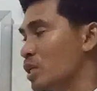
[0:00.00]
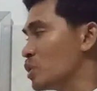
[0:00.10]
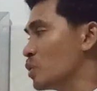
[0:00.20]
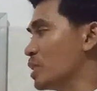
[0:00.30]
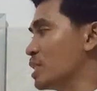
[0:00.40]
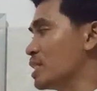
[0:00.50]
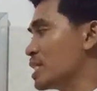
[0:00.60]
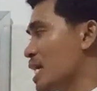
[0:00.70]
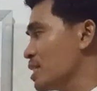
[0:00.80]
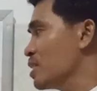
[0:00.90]
So in this
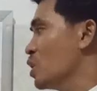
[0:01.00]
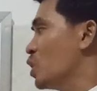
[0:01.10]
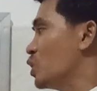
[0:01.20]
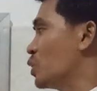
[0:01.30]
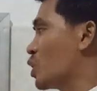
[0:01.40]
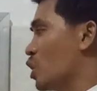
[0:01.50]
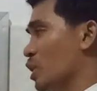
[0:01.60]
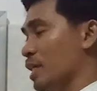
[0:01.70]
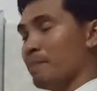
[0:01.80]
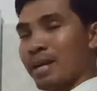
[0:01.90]
case, you call
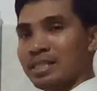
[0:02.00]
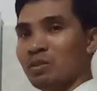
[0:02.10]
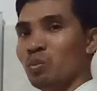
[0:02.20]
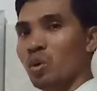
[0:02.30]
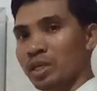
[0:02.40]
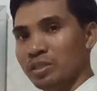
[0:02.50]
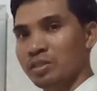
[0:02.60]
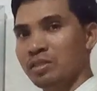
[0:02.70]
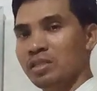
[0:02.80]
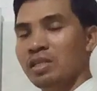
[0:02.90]
it passive
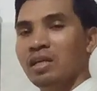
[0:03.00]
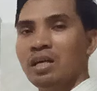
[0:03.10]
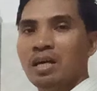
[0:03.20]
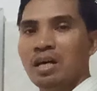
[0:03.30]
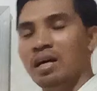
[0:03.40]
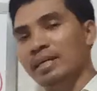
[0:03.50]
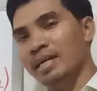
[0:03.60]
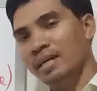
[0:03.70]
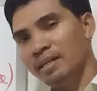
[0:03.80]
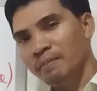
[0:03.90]
voice.
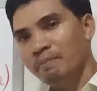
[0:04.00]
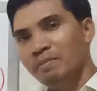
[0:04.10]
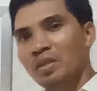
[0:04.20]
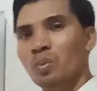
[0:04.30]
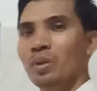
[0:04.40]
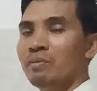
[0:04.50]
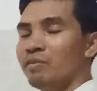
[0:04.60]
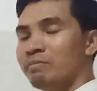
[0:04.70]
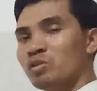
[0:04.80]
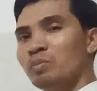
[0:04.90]
Again, when
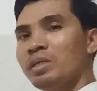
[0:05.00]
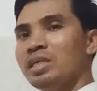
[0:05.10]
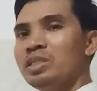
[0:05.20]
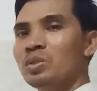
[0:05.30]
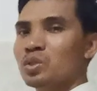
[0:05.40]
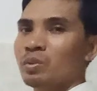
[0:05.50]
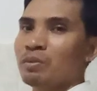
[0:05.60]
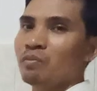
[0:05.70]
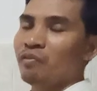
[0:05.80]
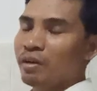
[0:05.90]
verb to be used with
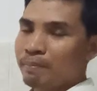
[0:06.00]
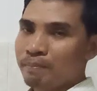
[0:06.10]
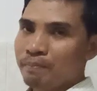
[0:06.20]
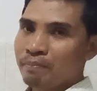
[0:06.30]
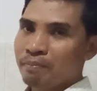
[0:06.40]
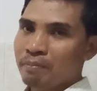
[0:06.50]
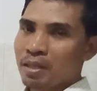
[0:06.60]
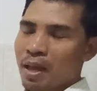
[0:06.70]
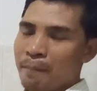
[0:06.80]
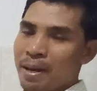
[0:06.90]
verb
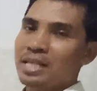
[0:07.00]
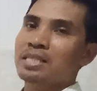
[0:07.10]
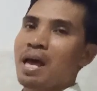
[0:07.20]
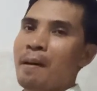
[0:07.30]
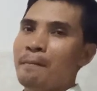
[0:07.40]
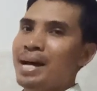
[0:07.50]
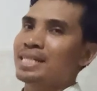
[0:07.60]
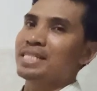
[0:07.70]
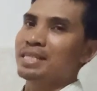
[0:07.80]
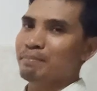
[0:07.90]
past
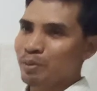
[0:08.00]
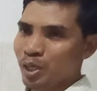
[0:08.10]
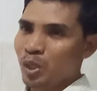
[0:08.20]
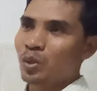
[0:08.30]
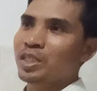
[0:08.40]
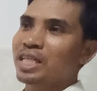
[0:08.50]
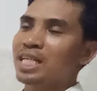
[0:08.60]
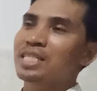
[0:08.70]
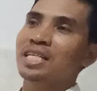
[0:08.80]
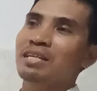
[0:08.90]
participle, or you
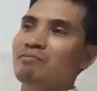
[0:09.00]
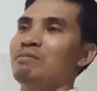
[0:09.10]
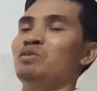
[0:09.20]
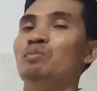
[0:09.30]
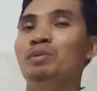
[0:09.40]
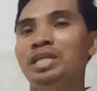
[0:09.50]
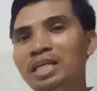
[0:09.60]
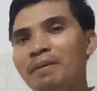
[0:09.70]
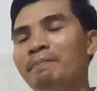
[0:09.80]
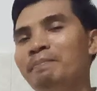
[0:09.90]
can say verb to
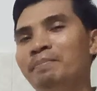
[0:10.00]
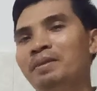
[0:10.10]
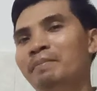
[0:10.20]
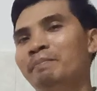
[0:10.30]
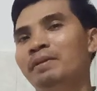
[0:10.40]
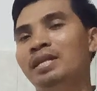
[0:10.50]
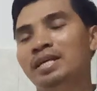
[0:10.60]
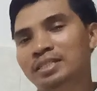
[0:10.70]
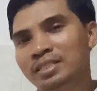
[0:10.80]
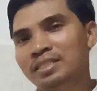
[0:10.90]
be
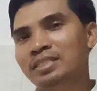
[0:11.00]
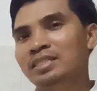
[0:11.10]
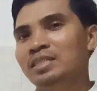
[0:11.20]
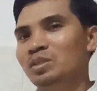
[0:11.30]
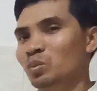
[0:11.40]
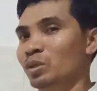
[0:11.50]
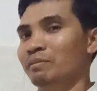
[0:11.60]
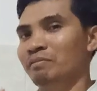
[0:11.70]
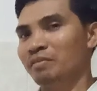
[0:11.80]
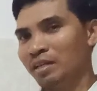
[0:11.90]
plus verb
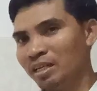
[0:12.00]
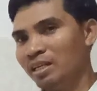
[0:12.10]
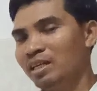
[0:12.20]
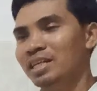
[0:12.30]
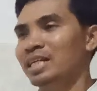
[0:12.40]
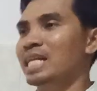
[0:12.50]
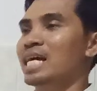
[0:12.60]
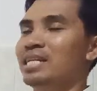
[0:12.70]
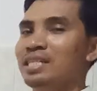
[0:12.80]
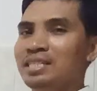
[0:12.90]
3,
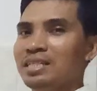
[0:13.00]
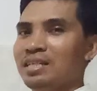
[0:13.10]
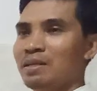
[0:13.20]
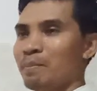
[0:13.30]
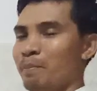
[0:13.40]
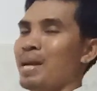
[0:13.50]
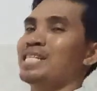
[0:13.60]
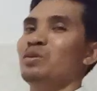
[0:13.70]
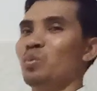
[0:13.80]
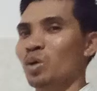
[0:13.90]
that is
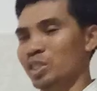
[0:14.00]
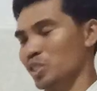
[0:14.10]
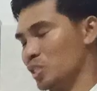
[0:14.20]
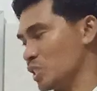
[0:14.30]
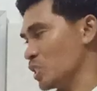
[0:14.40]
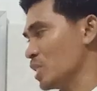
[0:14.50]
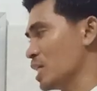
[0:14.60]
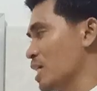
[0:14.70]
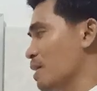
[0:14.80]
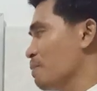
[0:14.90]
passive voice. Okay,